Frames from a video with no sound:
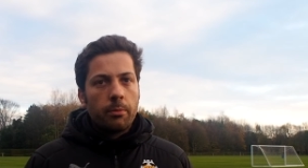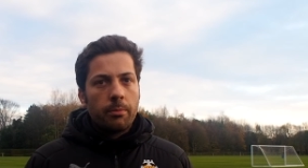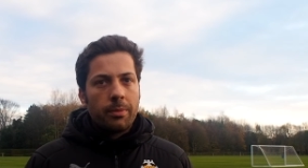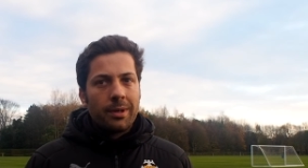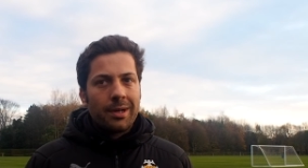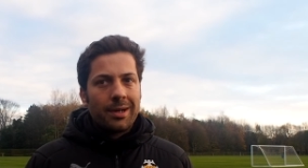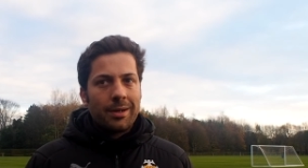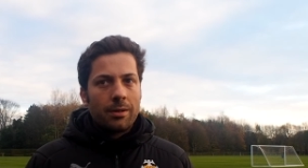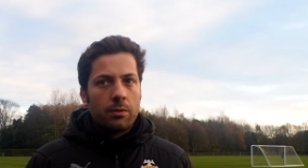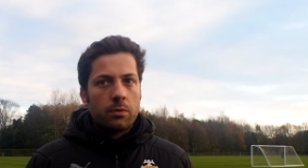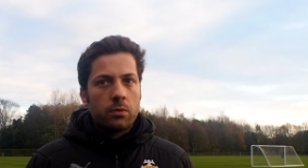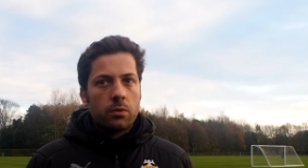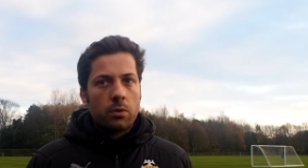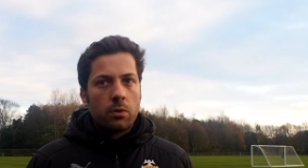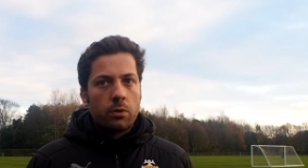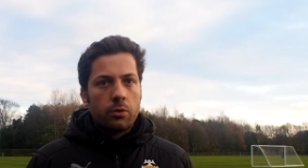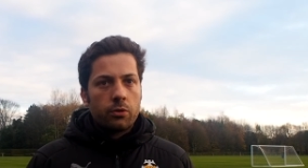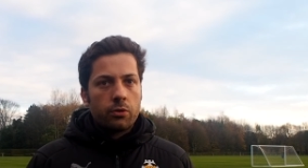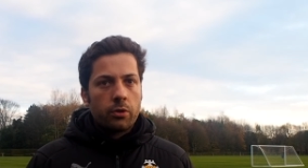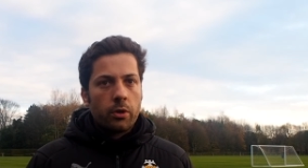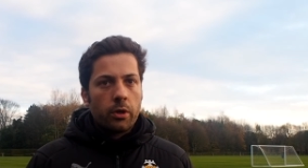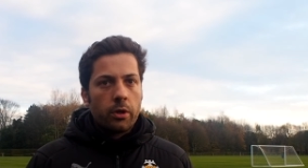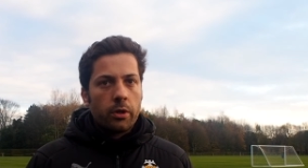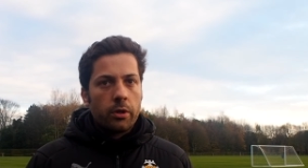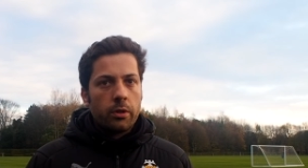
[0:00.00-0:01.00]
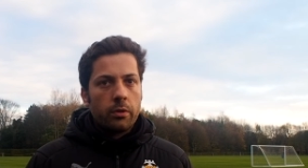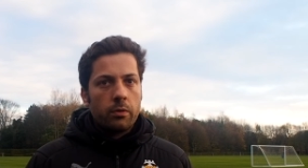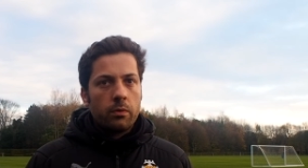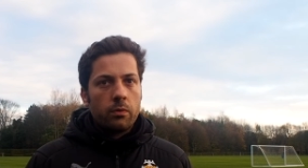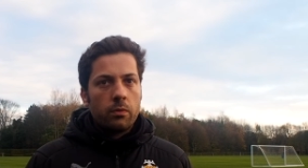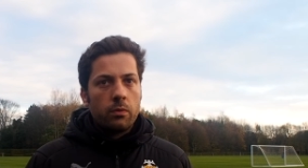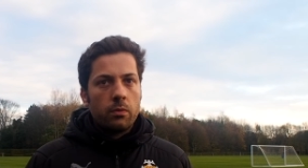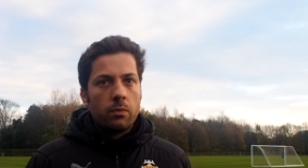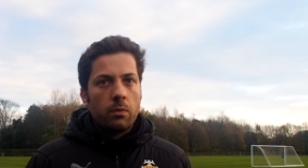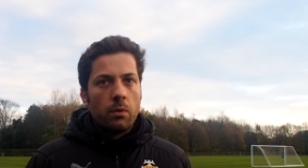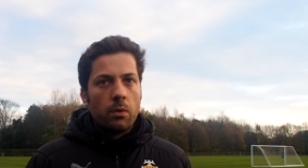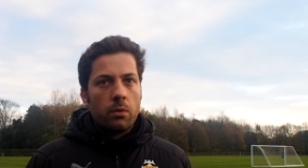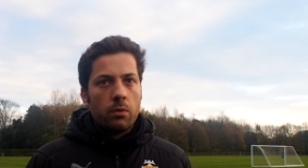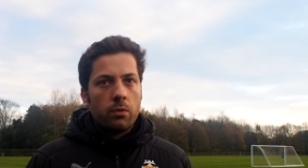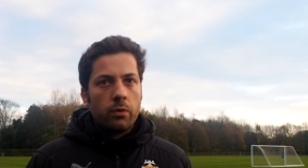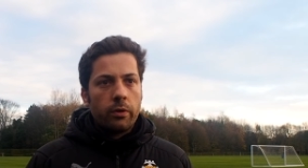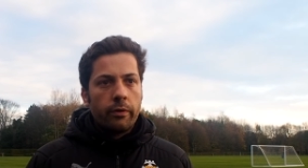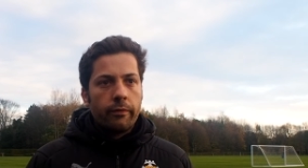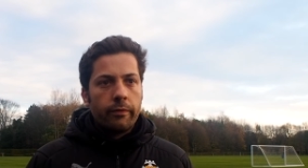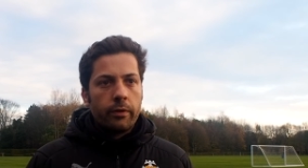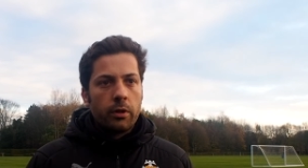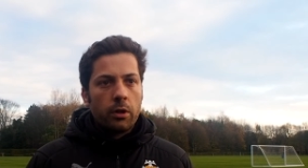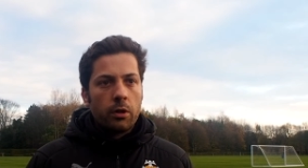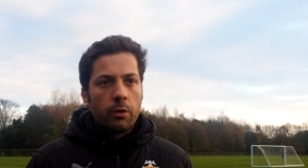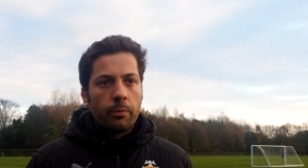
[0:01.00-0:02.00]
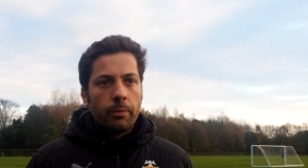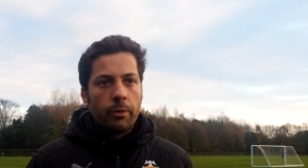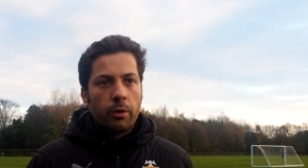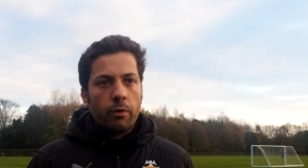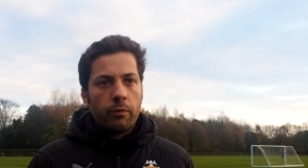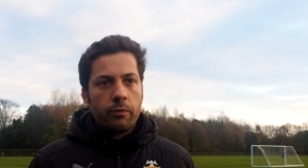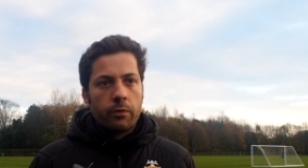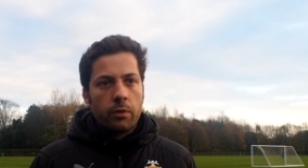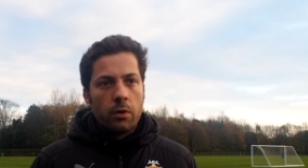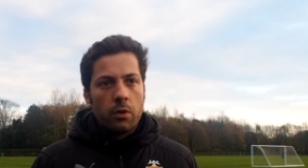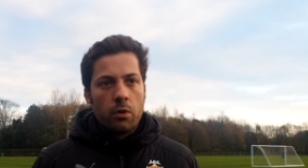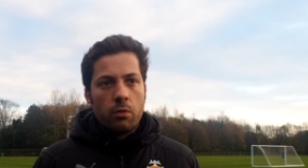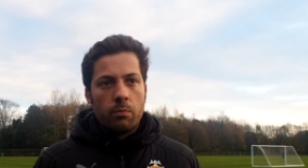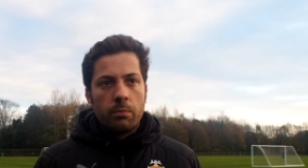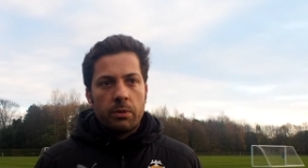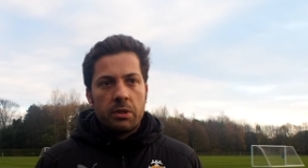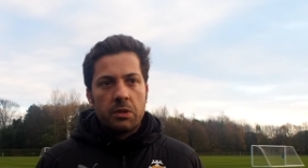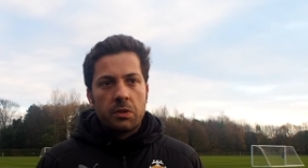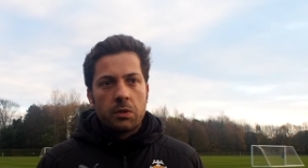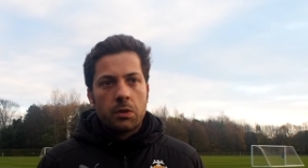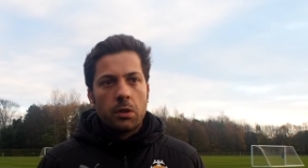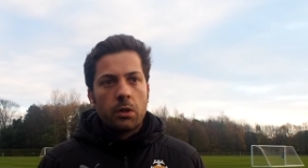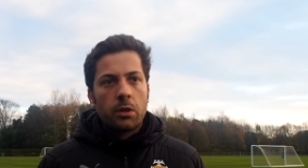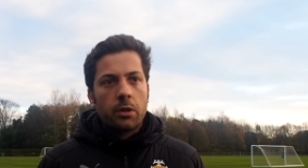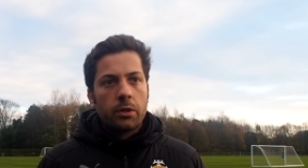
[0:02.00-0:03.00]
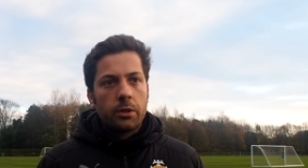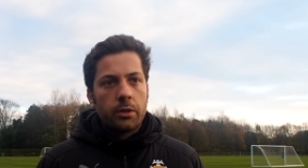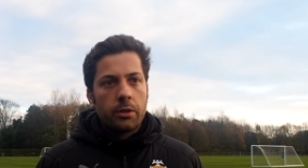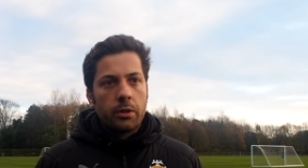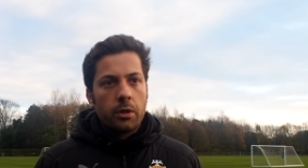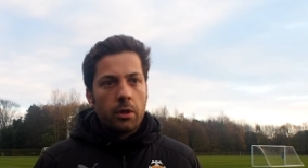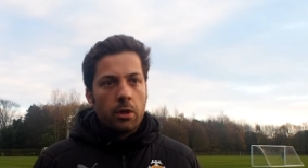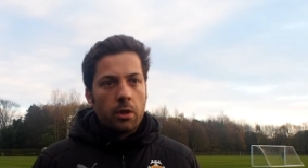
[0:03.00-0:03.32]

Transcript: also, I try to, to give a little bit of the human side.